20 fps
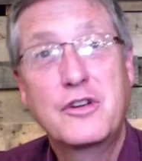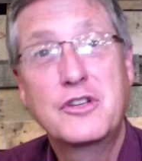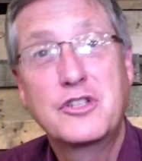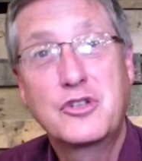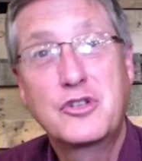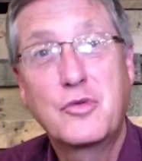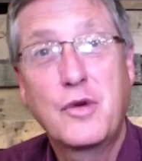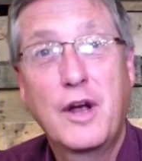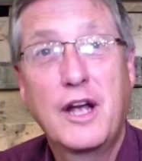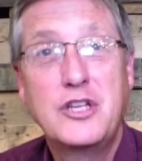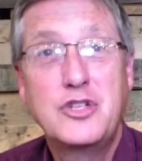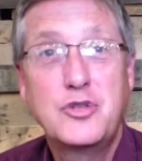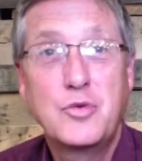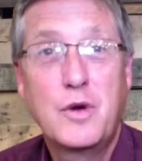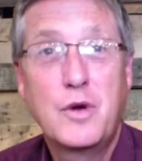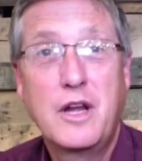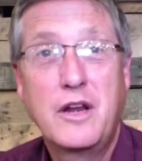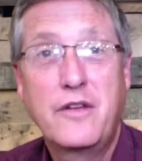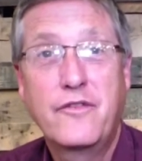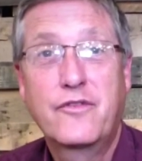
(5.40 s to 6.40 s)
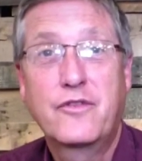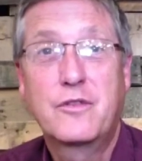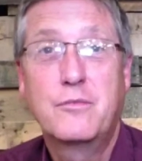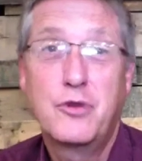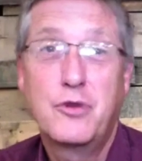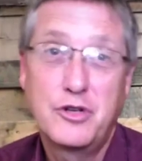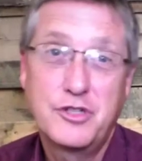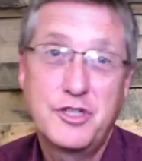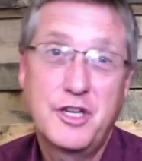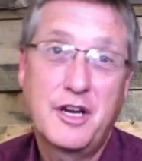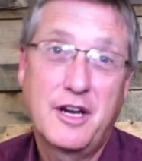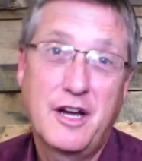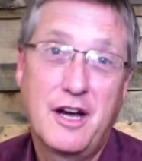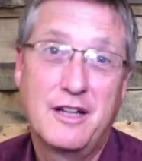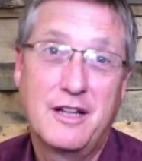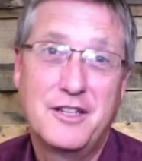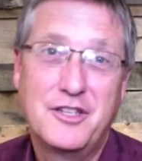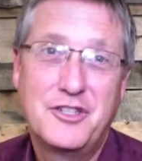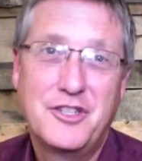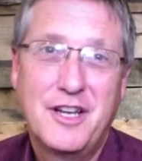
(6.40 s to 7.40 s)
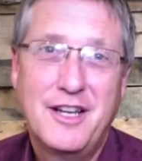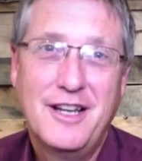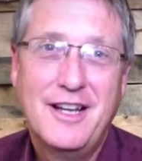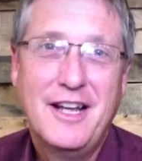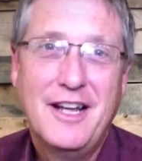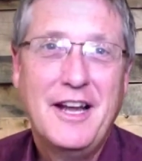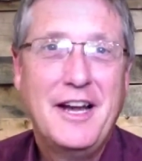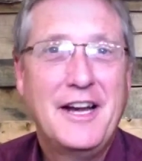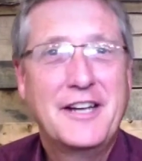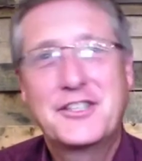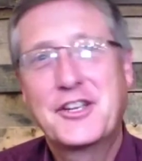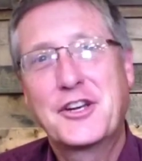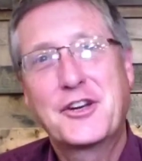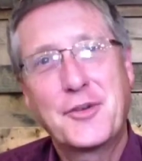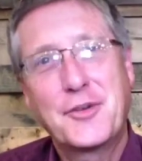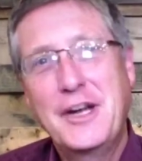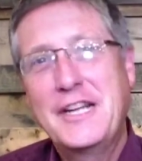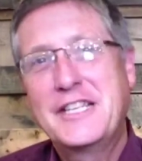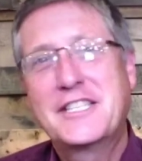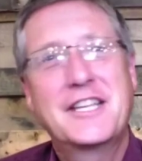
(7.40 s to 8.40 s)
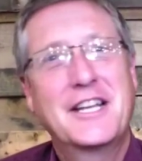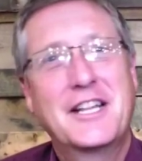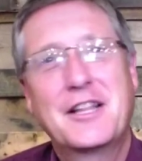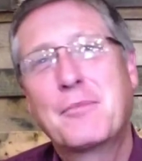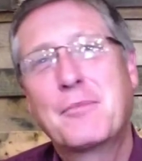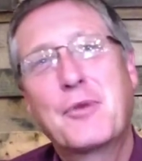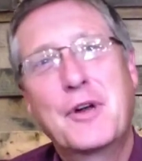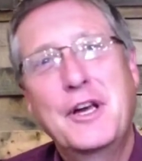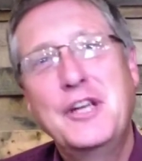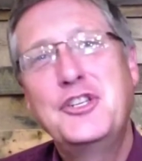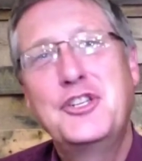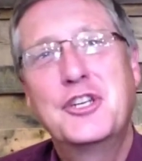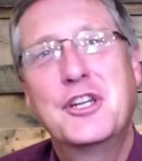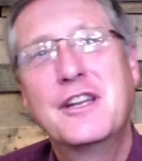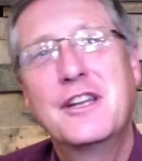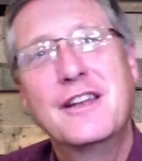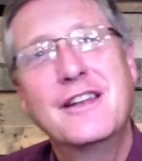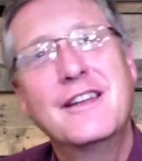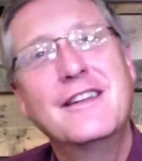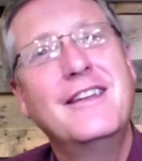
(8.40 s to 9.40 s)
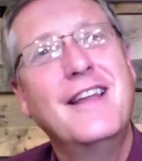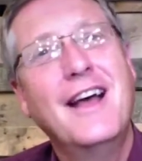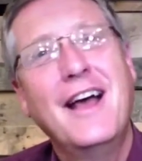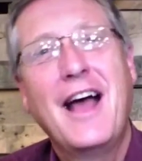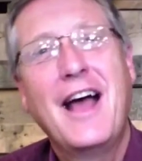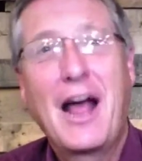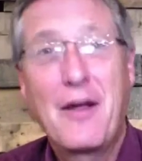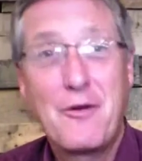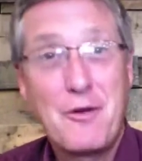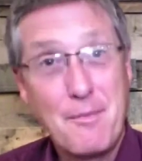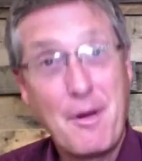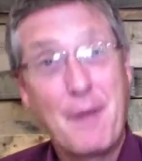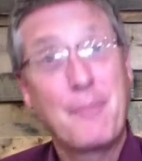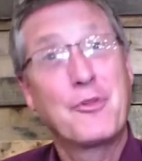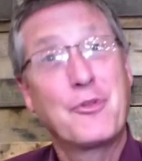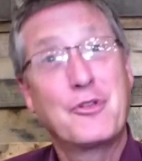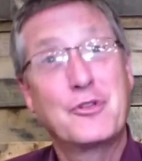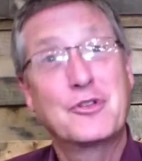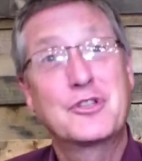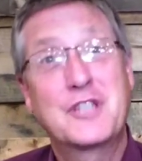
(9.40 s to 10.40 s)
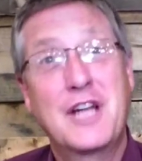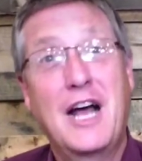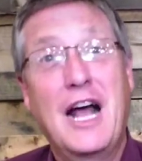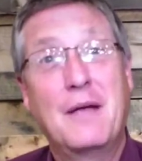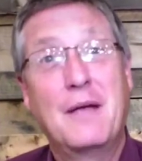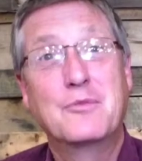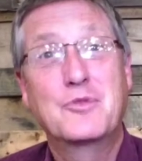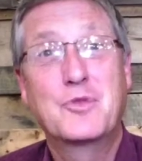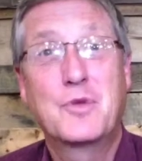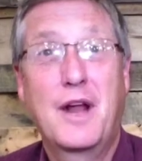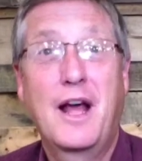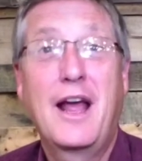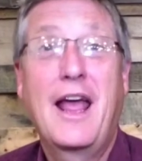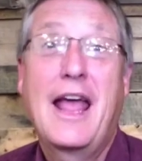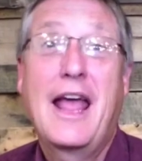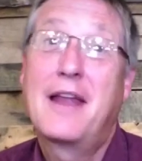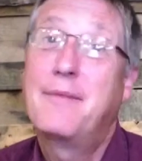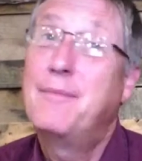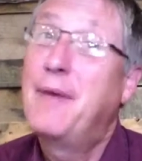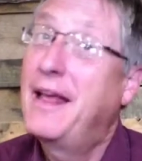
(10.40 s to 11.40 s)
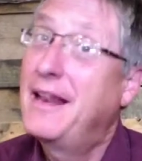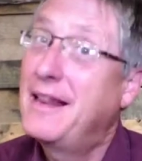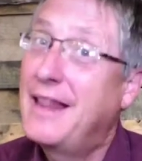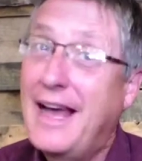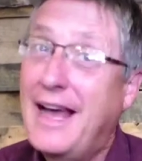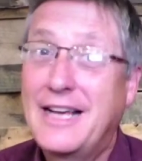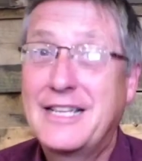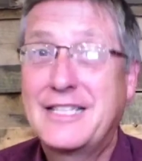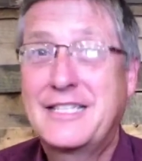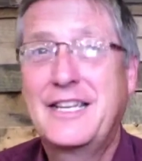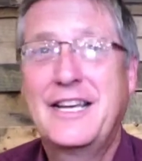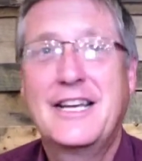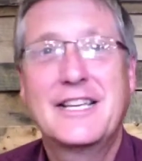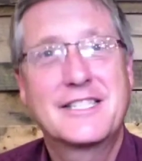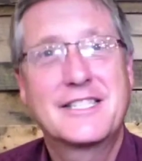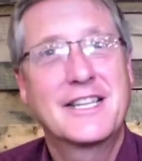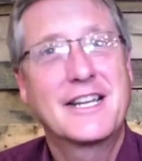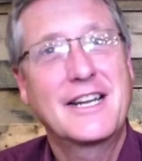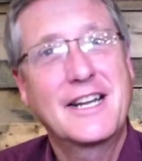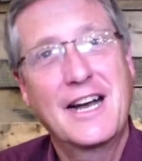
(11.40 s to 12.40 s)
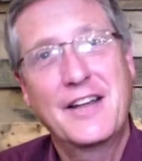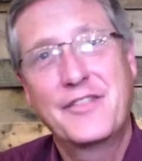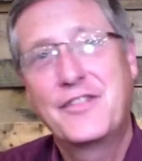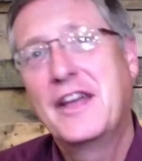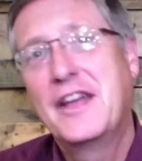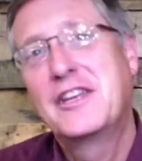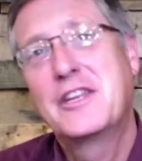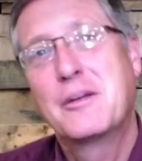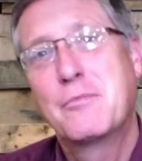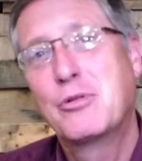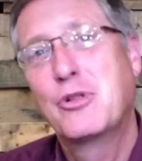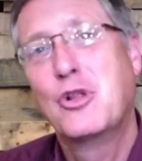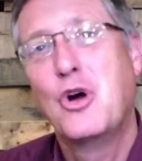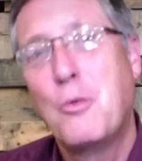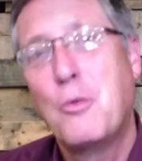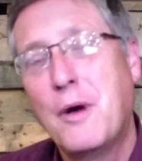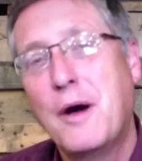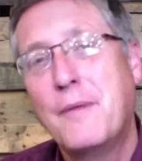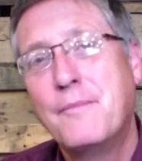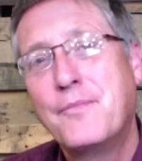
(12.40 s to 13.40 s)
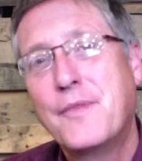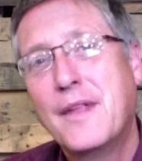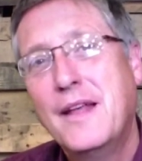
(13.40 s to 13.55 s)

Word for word: is graduating from nursing college. It's a great celebration, and I remember those times when I had my last test and got that diploma.